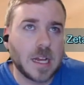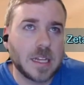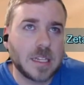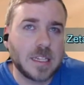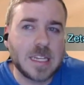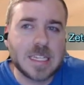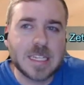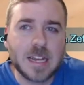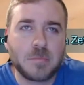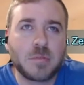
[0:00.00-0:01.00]
He's
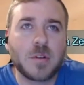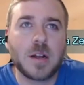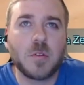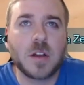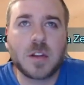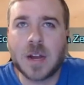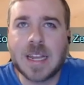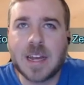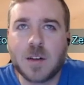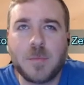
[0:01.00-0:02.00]
not a priority right
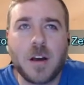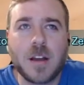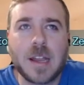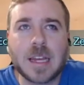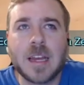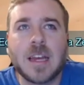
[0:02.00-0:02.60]
now in modding,